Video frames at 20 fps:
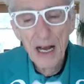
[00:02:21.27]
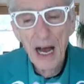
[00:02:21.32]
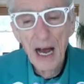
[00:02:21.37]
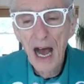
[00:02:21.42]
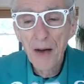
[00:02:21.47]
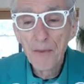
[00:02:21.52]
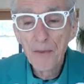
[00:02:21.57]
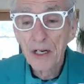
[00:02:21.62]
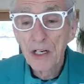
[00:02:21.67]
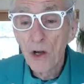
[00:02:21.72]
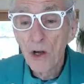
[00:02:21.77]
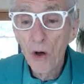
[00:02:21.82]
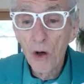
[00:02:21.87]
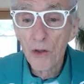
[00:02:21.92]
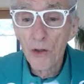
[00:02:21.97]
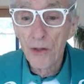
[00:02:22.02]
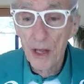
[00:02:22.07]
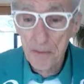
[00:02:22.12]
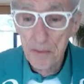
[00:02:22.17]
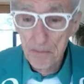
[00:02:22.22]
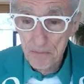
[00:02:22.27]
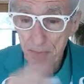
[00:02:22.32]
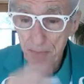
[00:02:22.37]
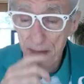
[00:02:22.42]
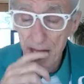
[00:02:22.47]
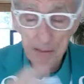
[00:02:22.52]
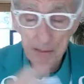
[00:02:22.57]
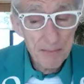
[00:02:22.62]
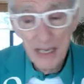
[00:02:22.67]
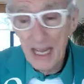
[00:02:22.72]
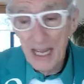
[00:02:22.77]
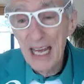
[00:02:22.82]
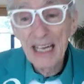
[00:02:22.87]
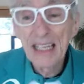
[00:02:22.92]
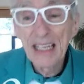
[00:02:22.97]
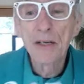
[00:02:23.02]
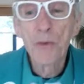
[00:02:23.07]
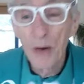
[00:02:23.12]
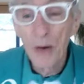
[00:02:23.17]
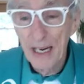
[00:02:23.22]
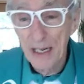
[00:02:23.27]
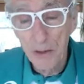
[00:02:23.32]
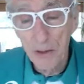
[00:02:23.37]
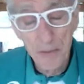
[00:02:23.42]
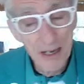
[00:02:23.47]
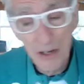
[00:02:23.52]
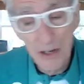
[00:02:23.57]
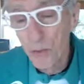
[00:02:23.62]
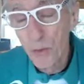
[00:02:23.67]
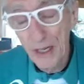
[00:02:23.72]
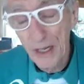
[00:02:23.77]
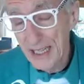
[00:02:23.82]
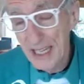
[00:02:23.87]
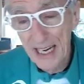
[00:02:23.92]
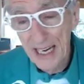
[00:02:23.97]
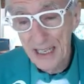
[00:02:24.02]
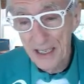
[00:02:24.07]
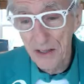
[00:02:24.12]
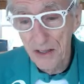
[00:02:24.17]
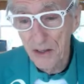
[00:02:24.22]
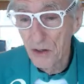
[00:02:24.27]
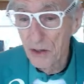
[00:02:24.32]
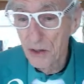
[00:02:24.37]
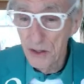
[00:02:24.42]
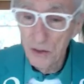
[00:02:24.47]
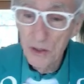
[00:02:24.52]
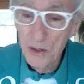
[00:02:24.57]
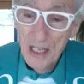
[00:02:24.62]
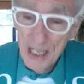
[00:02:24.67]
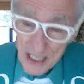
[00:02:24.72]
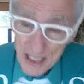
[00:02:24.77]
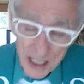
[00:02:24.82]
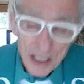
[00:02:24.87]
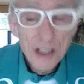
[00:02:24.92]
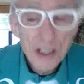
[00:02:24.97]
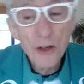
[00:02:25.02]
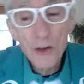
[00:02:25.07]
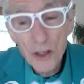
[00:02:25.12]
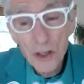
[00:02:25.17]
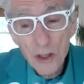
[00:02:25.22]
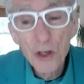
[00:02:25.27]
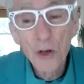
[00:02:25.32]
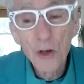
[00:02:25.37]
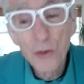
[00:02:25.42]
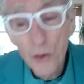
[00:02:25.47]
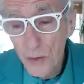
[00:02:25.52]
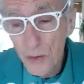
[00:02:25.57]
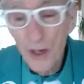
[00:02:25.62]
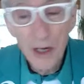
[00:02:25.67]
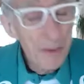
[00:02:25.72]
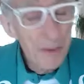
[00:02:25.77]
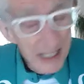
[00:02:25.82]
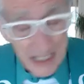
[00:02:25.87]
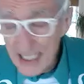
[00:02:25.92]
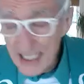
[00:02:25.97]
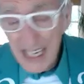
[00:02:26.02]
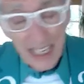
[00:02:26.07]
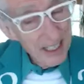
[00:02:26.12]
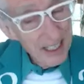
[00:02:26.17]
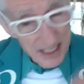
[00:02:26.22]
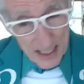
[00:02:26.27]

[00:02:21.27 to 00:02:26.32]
I would call them anyway, no matter what the heck you're going to do, just so you know they're there, because they could